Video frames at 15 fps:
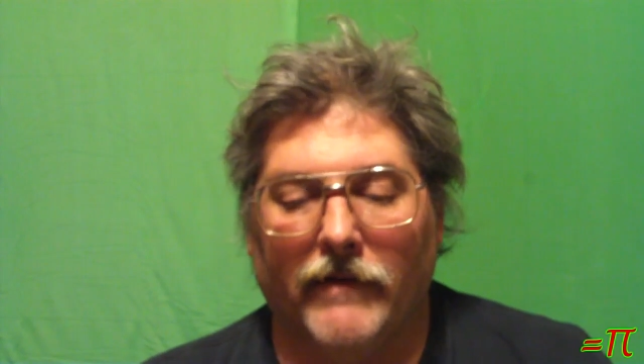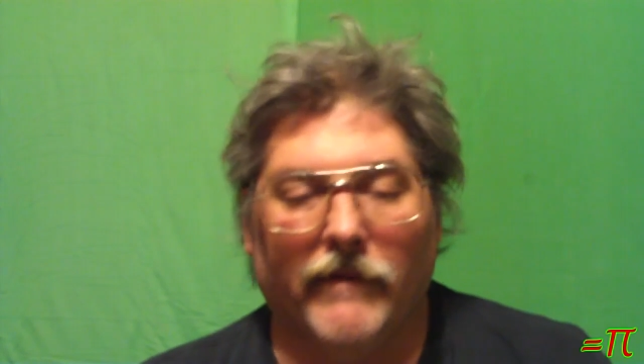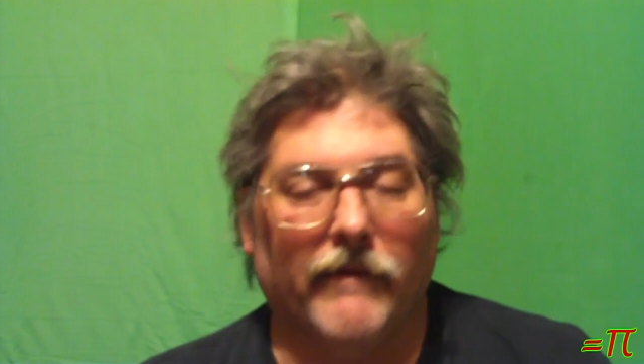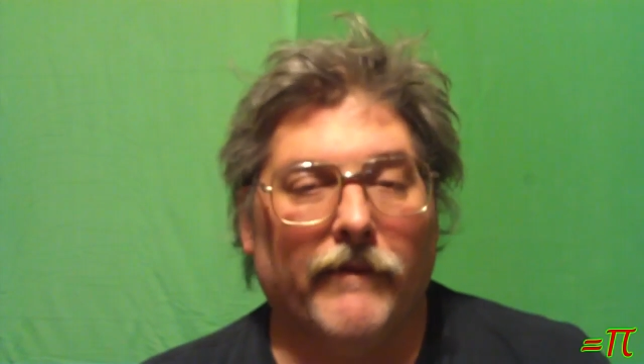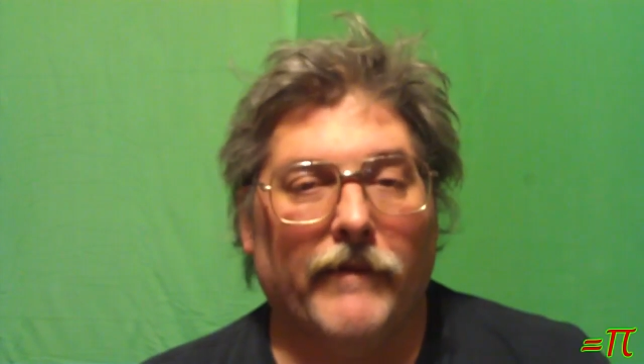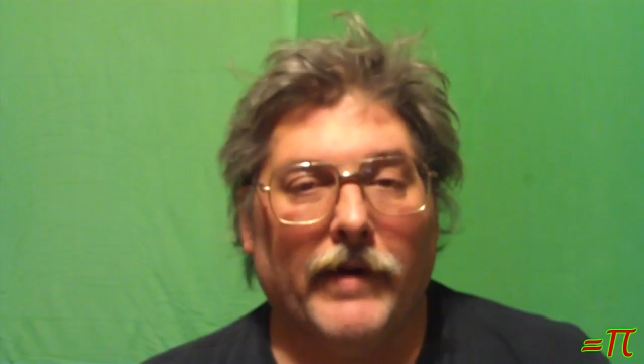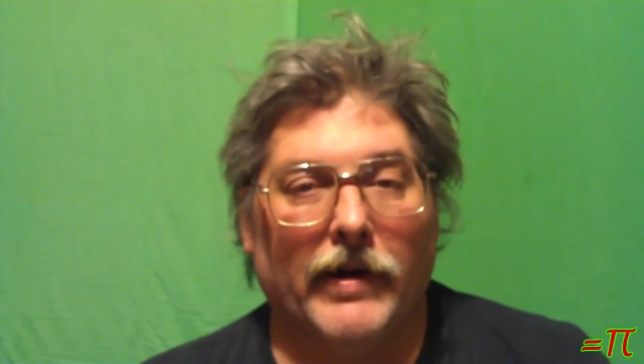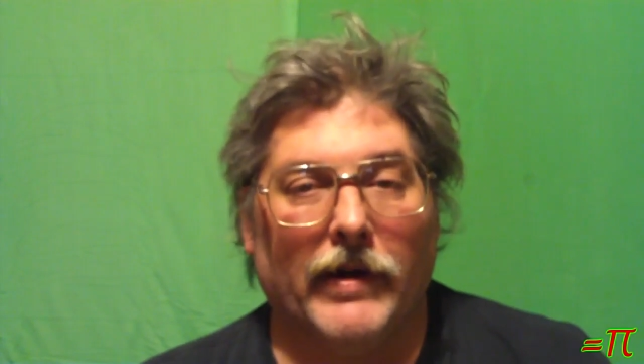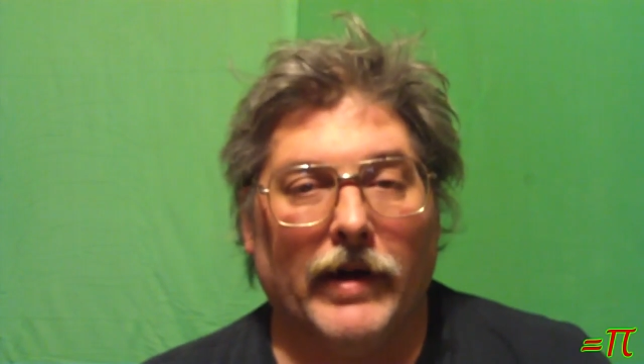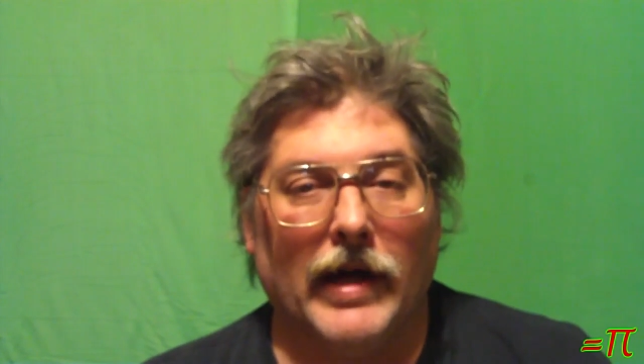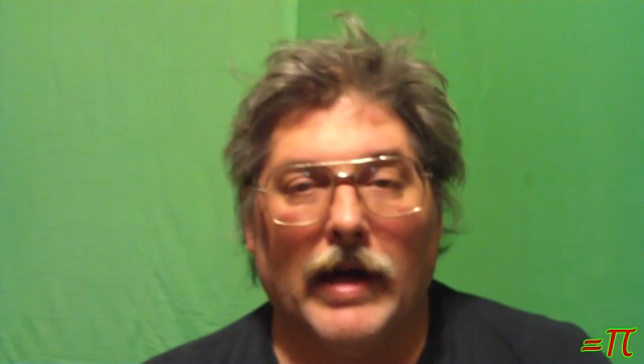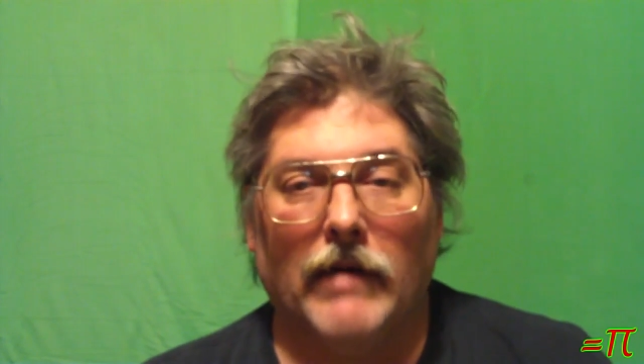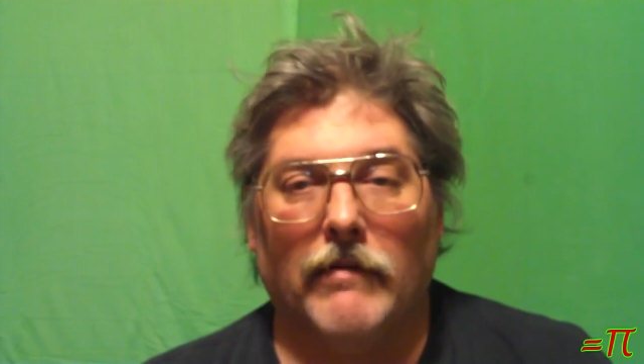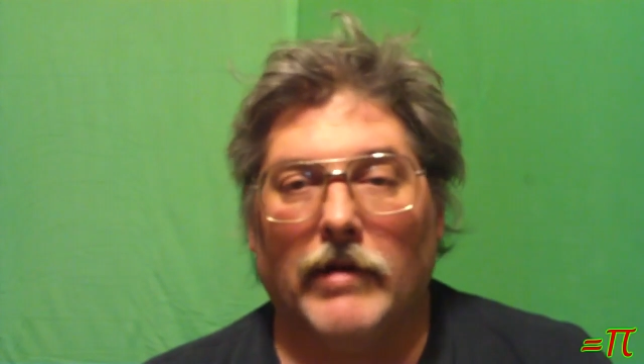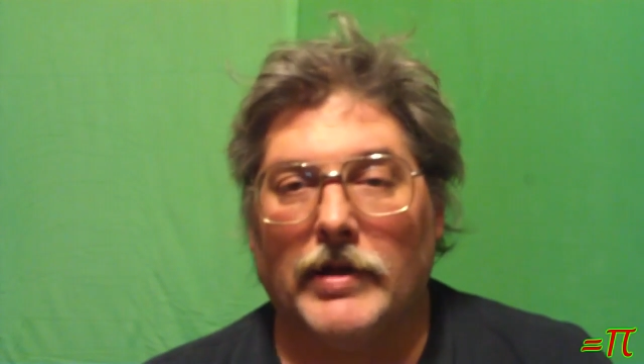and figuring
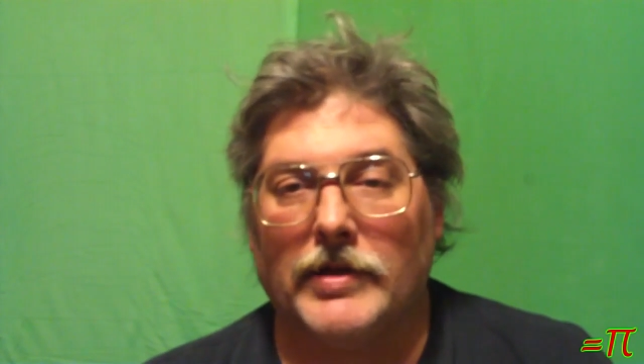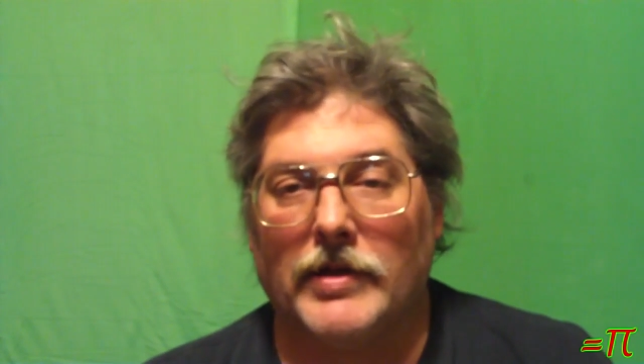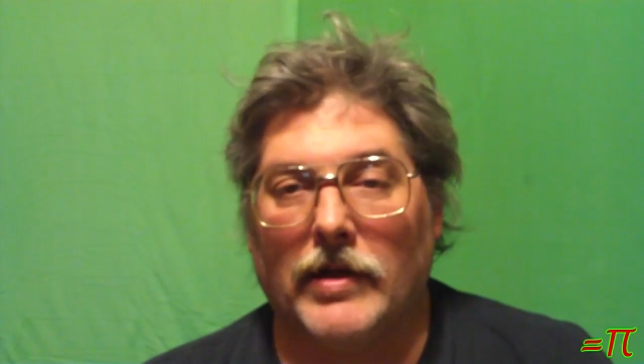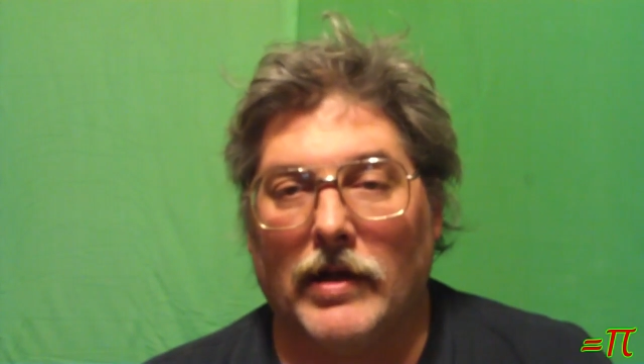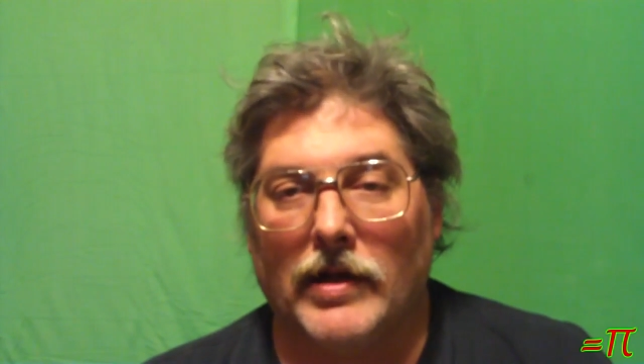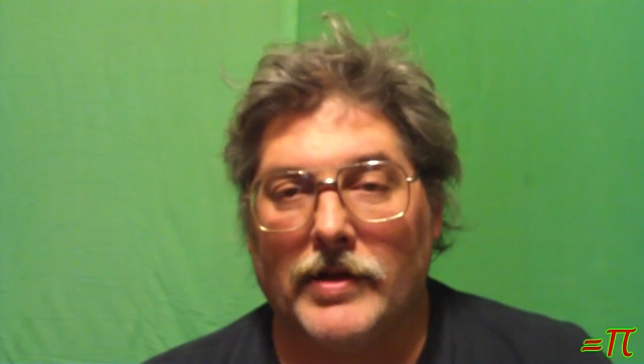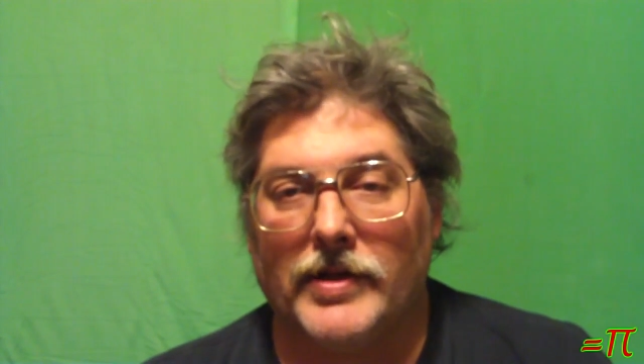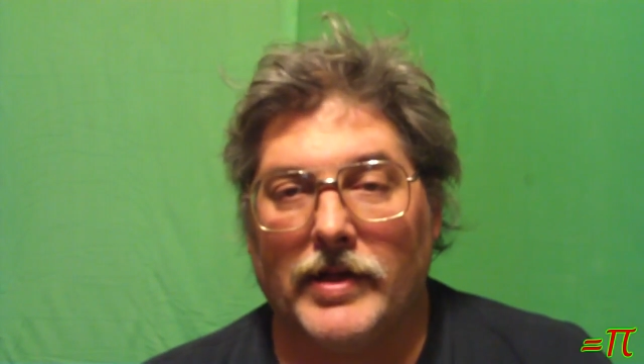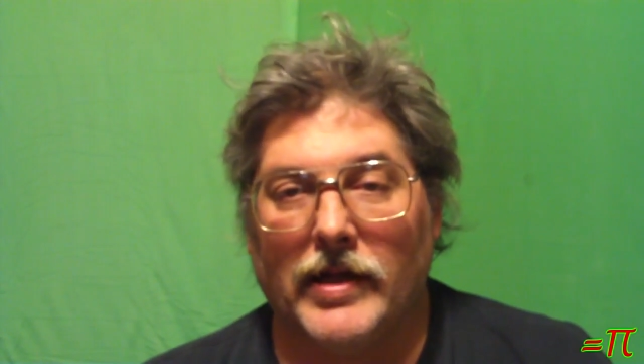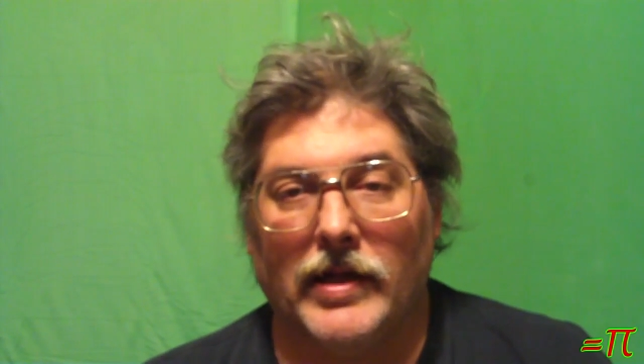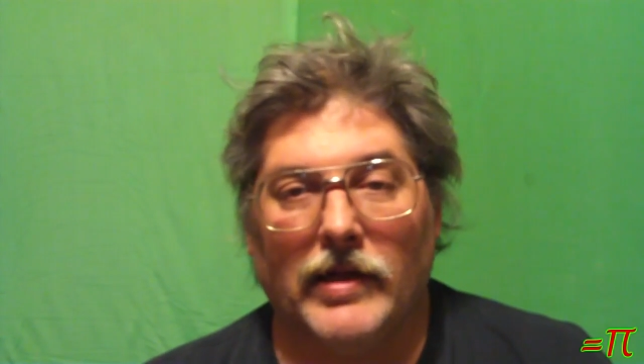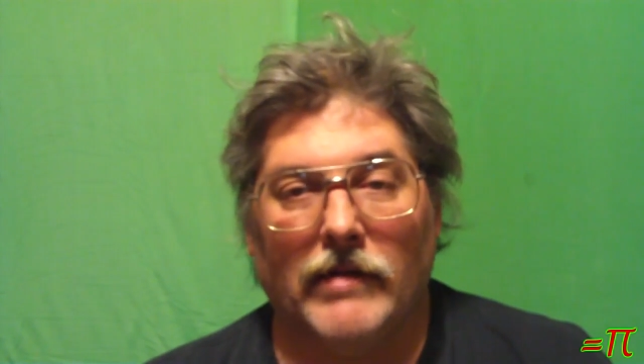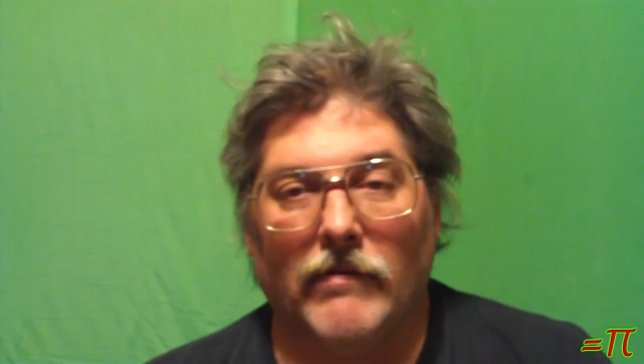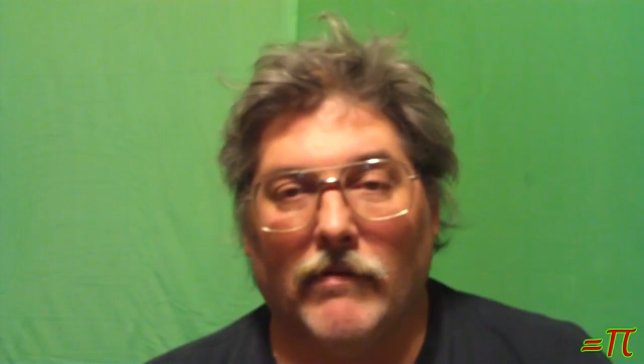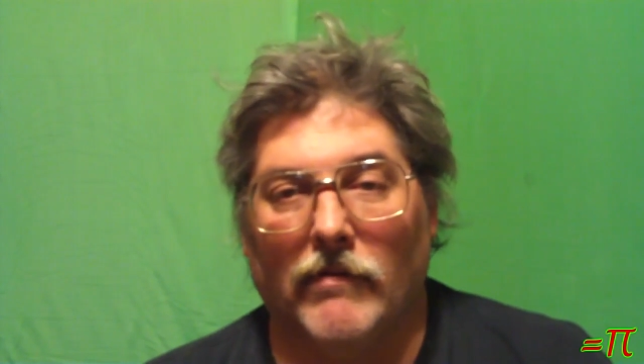out what's causing
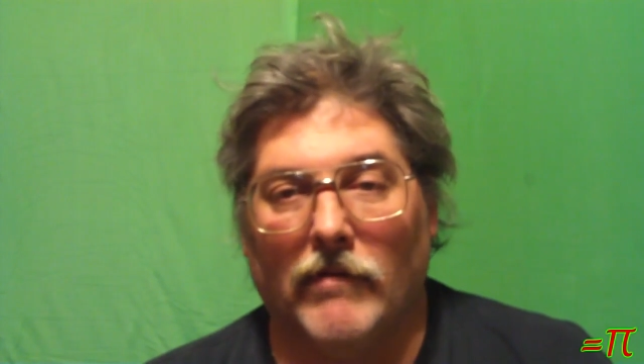it,